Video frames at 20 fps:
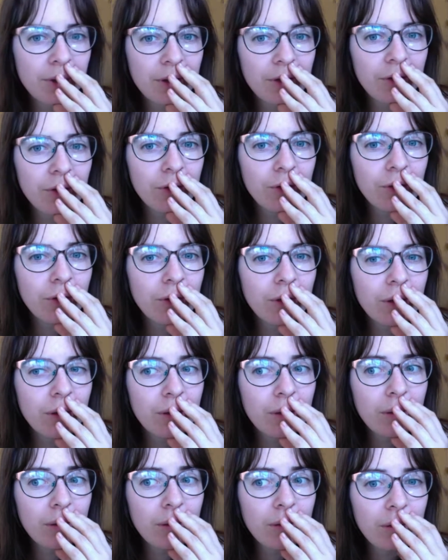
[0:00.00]

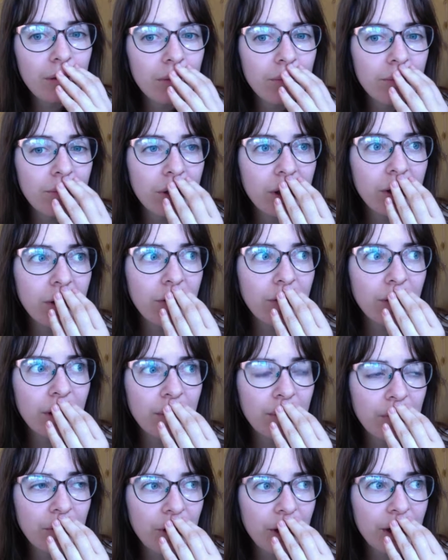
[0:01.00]
insecure, because
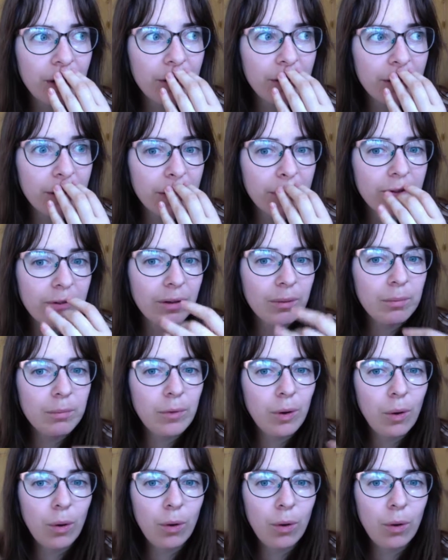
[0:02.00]
I'm scared that if I